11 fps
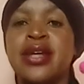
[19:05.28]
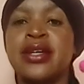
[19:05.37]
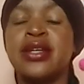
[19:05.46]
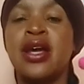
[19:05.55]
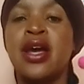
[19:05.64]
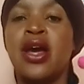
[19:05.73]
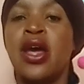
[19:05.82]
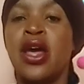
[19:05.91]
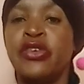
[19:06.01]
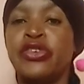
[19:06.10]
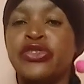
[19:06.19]
that
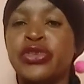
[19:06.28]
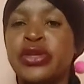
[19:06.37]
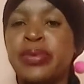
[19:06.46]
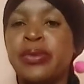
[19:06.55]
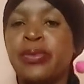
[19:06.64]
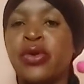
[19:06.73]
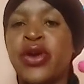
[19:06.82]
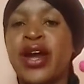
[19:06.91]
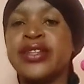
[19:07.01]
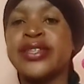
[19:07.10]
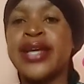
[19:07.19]
if you treat people
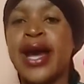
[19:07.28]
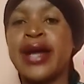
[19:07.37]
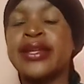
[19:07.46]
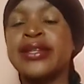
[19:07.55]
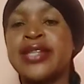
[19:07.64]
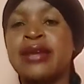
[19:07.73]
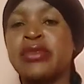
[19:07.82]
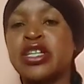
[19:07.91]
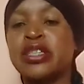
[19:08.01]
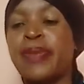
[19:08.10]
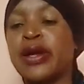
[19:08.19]
right, yeah, the same
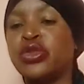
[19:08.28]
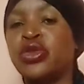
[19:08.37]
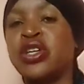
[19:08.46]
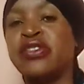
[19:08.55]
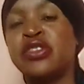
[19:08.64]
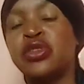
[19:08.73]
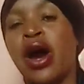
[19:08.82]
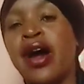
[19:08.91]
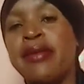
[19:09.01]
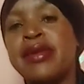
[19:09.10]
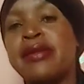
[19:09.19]
respect you're giving to
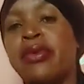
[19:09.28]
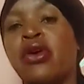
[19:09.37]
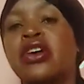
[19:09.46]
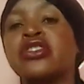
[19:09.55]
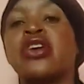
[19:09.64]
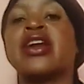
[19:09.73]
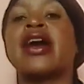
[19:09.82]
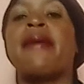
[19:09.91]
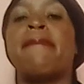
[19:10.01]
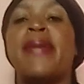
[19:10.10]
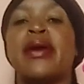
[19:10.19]
other people is gonna
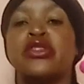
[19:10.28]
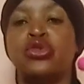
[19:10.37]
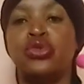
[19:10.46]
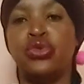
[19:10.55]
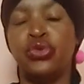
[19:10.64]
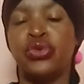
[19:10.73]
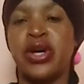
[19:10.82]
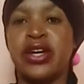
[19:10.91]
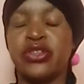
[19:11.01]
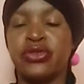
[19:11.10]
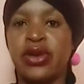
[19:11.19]
come back to you
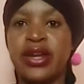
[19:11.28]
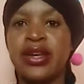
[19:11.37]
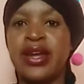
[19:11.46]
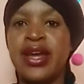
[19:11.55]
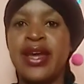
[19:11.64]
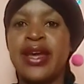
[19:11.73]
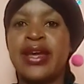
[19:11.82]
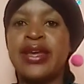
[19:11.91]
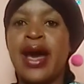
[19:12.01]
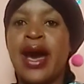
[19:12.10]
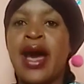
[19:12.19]
guys, right?
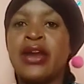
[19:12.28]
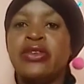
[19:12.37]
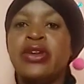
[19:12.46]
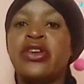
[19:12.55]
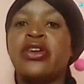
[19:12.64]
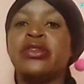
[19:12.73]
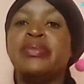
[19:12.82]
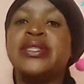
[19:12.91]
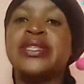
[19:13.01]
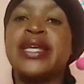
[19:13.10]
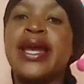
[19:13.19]
Yeah, and really not
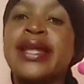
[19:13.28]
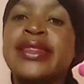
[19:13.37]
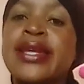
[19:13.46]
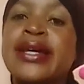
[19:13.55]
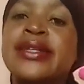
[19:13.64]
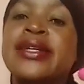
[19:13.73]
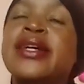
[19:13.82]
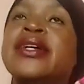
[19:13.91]
be scared that